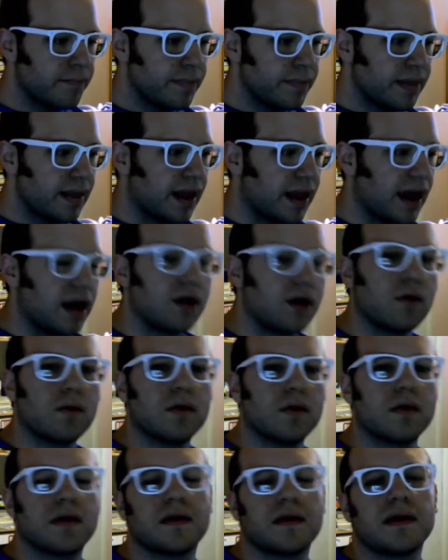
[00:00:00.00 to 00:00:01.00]
and
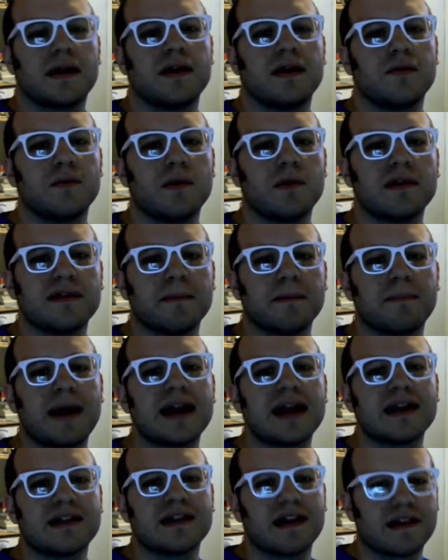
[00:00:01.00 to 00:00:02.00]
he was a
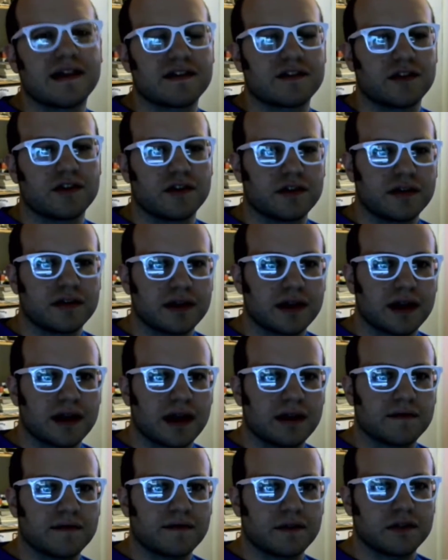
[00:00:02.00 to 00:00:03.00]
beta tester
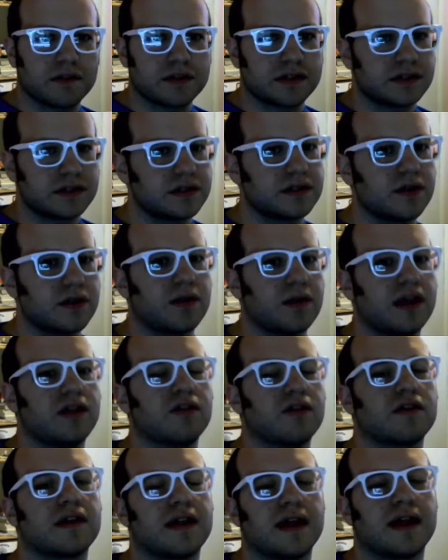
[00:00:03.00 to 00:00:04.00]
at first, so he
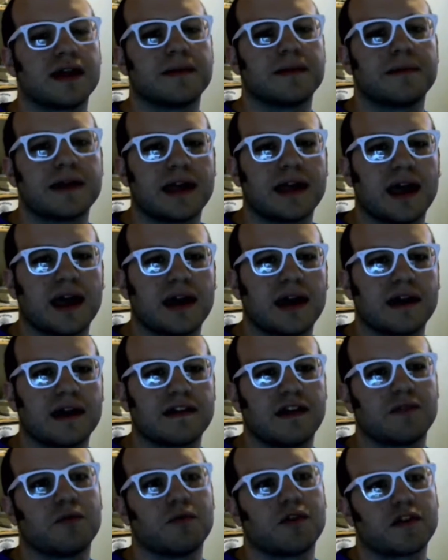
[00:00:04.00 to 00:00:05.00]
learned a lot of the mechanics,
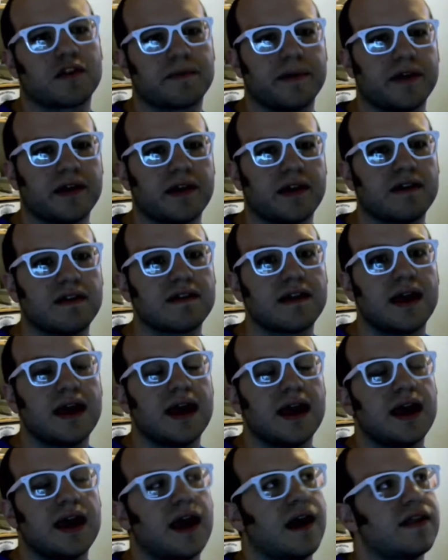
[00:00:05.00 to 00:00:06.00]
he's more experienced.
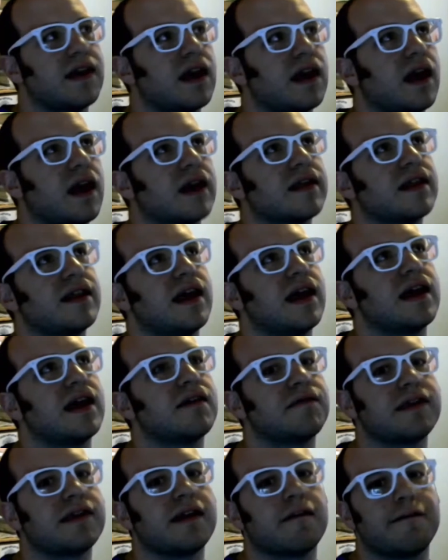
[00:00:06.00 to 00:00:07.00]
And then on the day
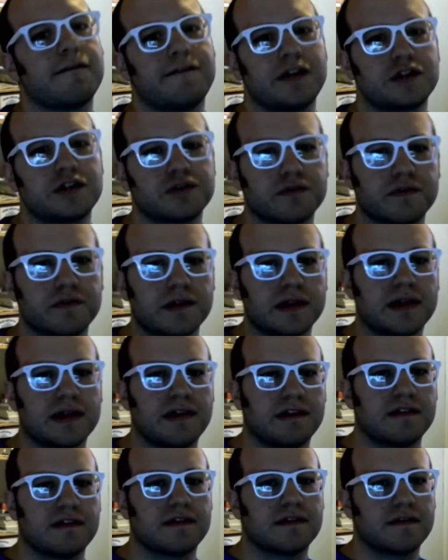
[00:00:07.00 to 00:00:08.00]
of the official
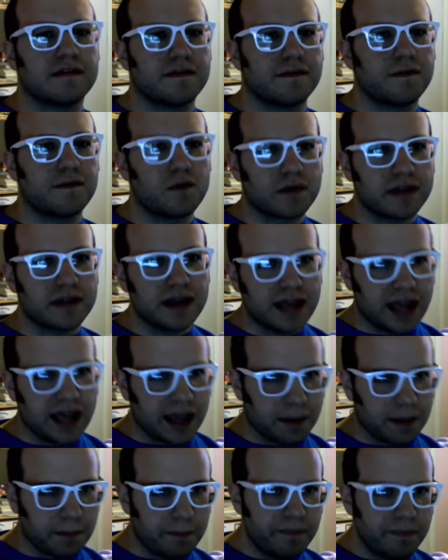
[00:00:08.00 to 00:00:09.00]
release for the game,